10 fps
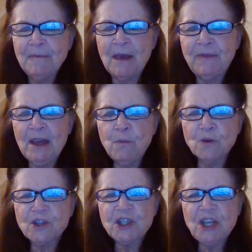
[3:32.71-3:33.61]
that they
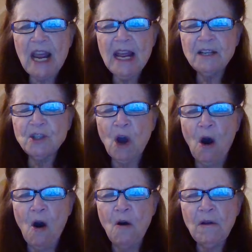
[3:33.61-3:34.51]
will stand
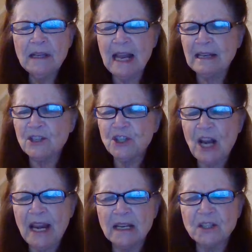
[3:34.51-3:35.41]
tall and
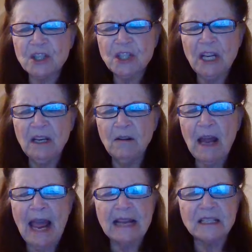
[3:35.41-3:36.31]
stand
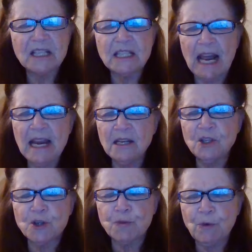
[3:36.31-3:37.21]
still and
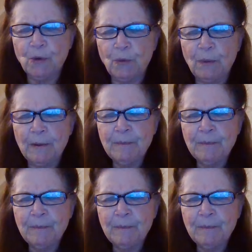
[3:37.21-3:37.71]
stand true